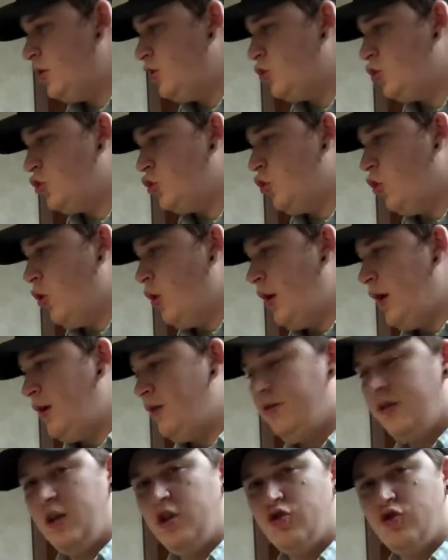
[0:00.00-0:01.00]

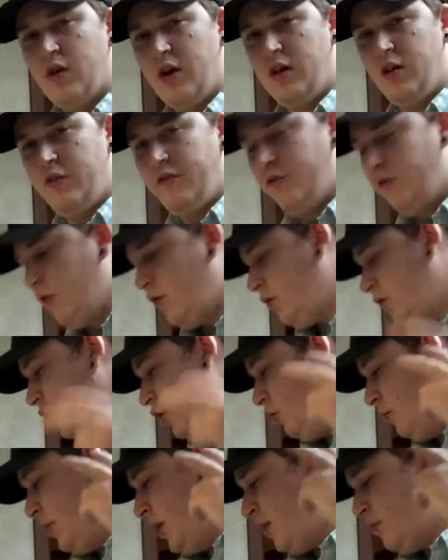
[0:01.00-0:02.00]
Enjoy the trailer for
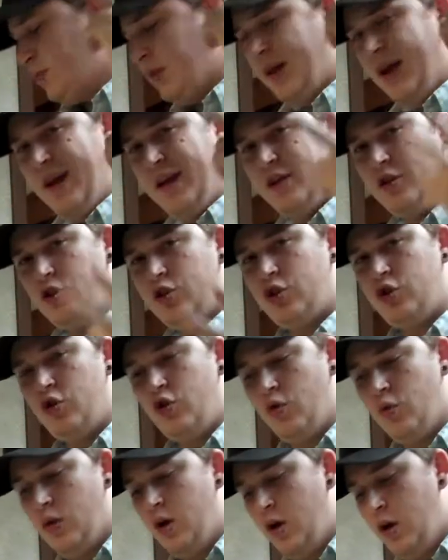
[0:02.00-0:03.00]
Littlebigplanet
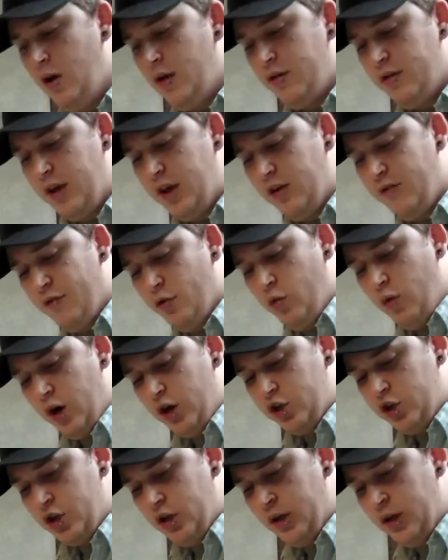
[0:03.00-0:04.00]
2. Thank you for
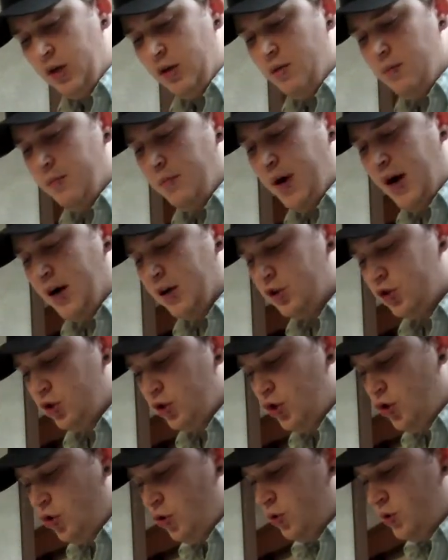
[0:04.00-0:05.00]
watching
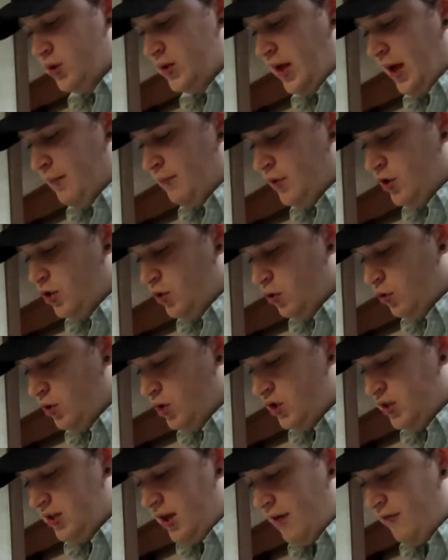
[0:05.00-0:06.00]
Box News Episode
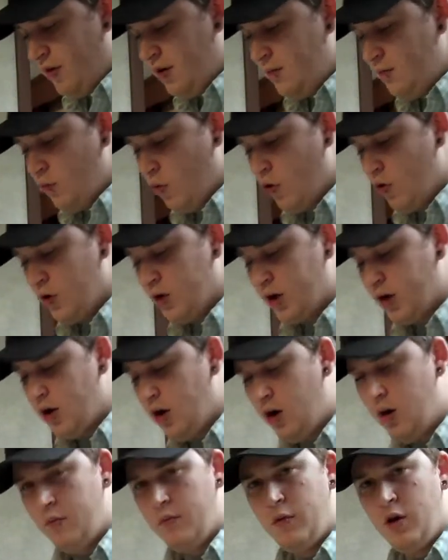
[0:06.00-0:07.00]
7. More to
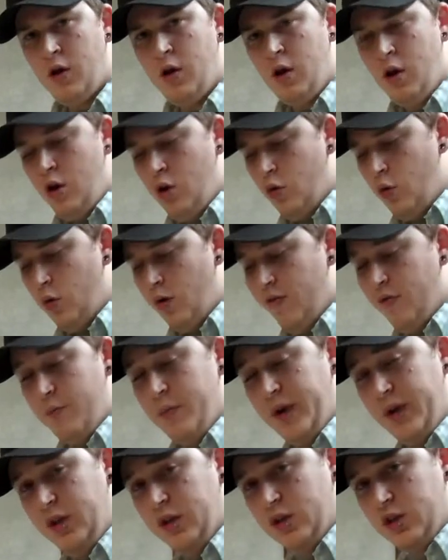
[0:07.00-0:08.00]
come. We have
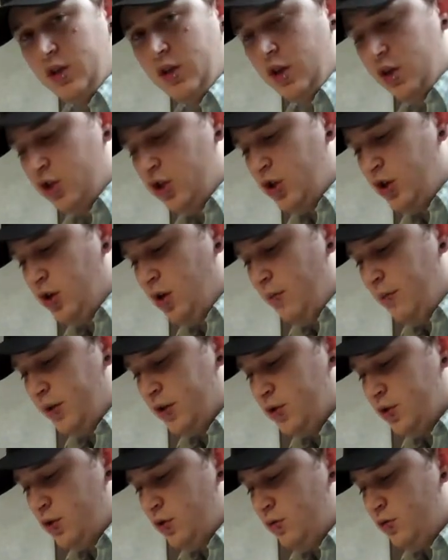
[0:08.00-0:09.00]
a big discussion
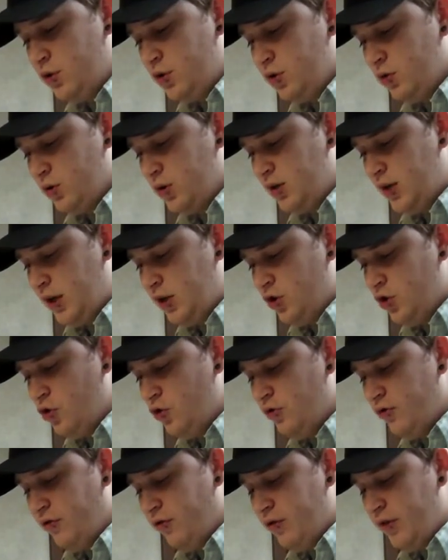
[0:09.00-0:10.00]
coming soon, so stay
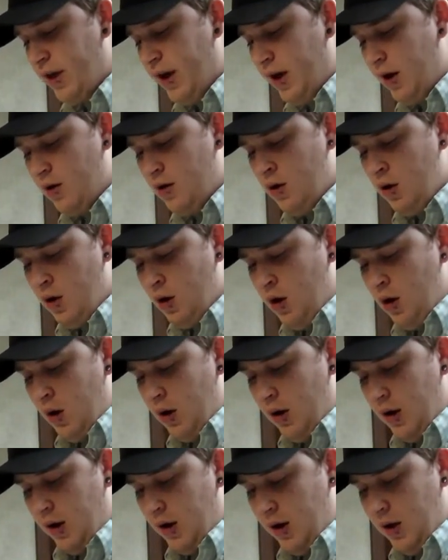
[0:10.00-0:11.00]
tuned for that.
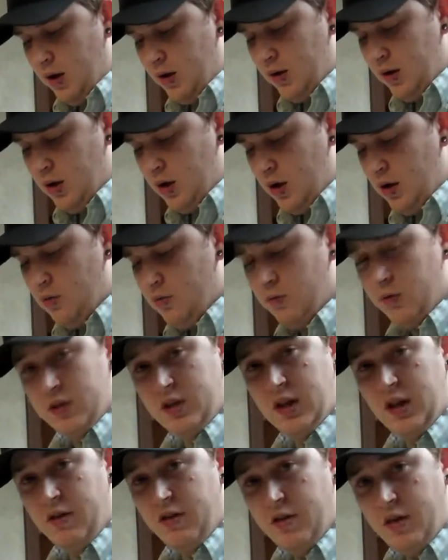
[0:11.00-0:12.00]
And
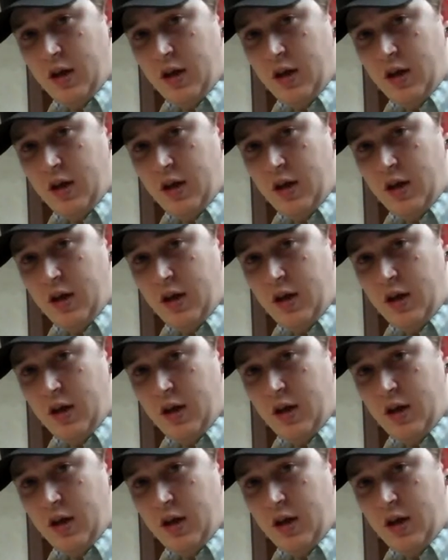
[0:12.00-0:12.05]
once again,